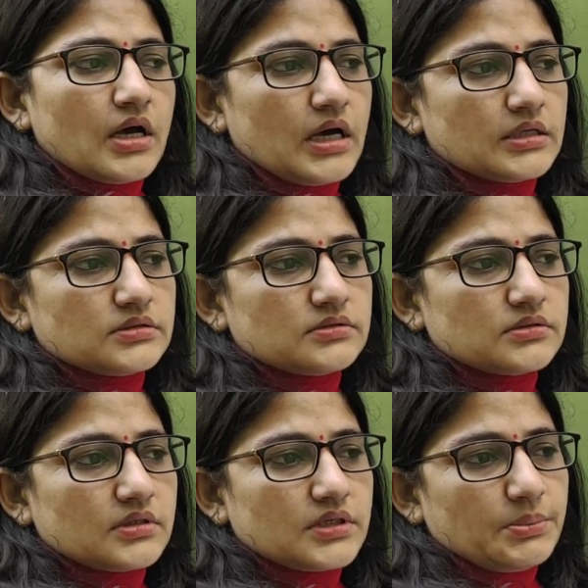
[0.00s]

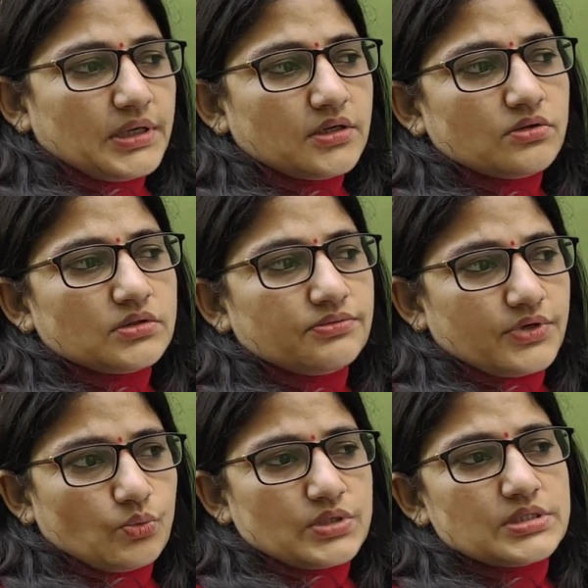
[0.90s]
And depending on the
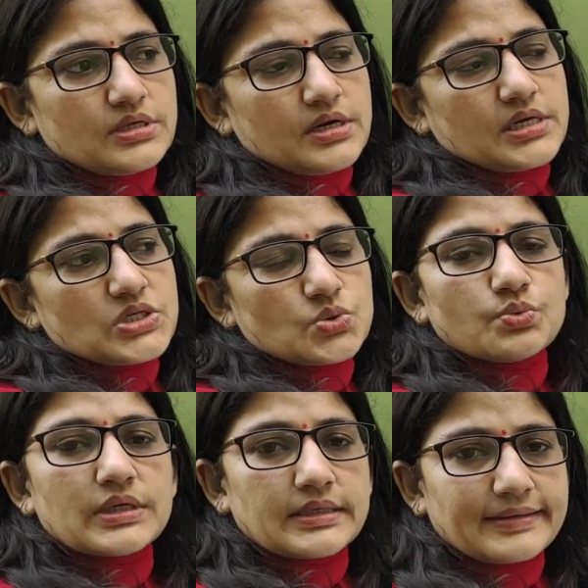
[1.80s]
frequency range,
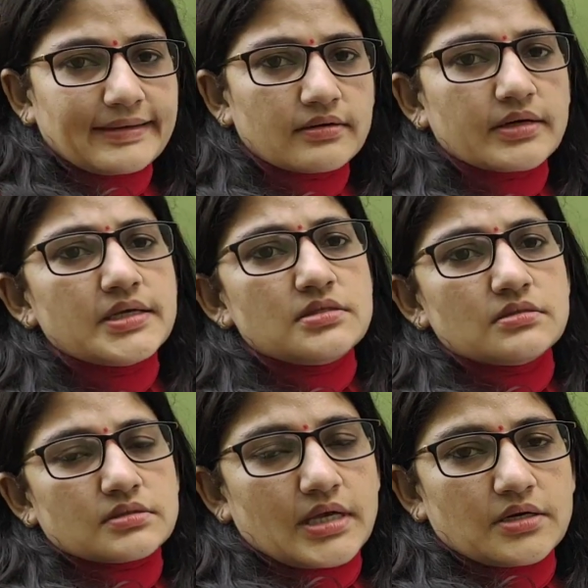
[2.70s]
we categorize
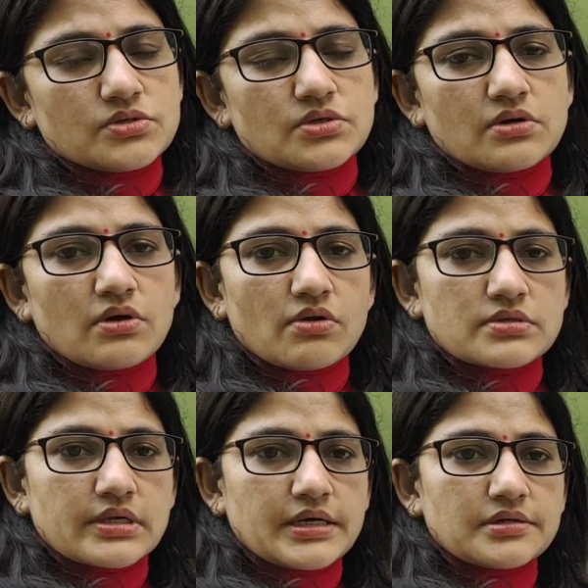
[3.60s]
sinusoidal
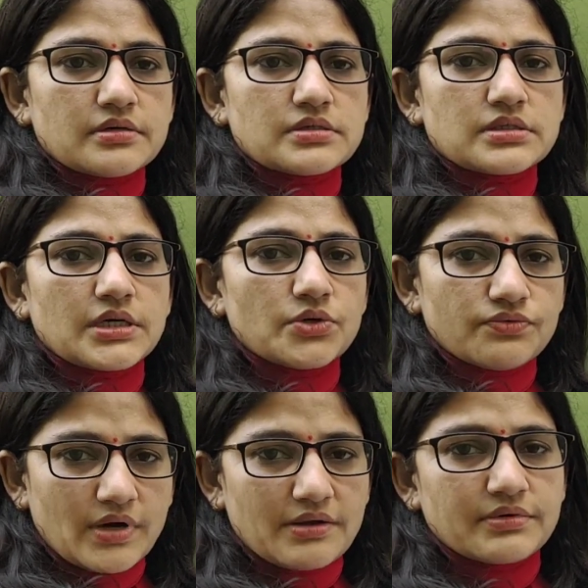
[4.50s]
oscillators into
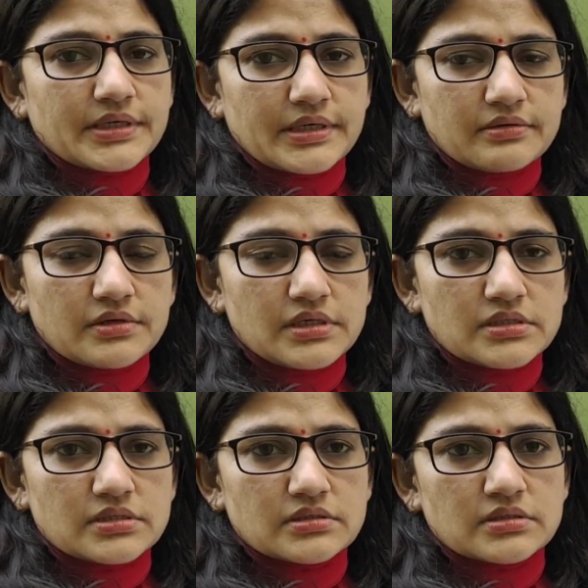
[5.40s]
5
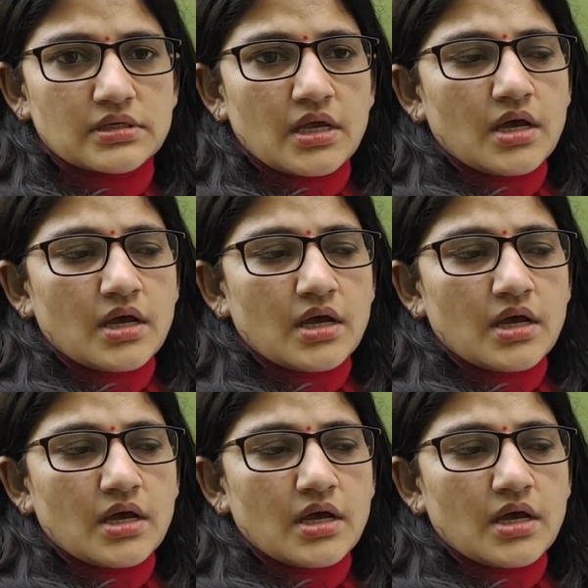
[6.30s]
categories.